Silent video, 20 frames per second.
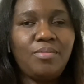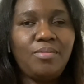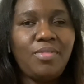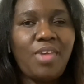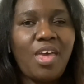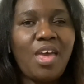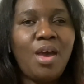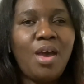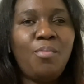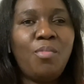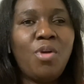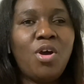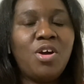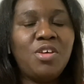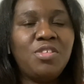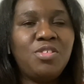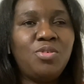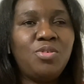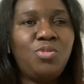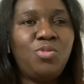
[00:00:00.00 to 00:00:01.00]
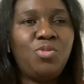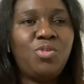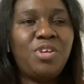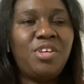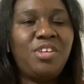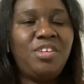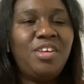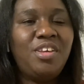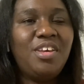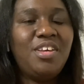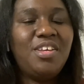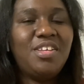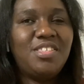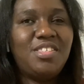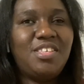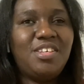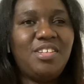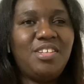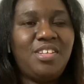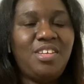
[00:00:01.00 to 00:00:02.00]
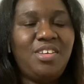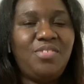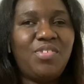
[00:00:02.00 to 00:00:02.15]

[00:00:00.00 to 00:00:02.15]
I'm also going to leave